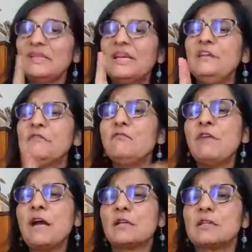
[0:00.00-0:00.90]
In
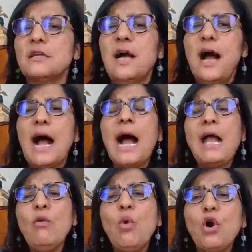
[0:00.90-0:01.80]
fact,
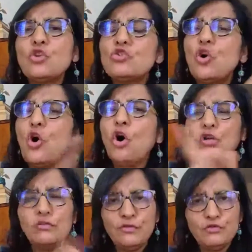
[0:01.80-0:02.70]
I want all
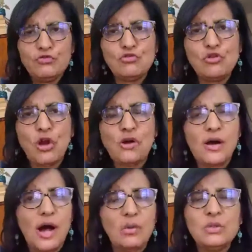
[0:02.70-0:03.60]
of you to
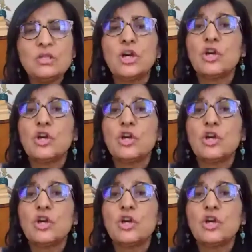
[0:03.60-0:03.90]
draw out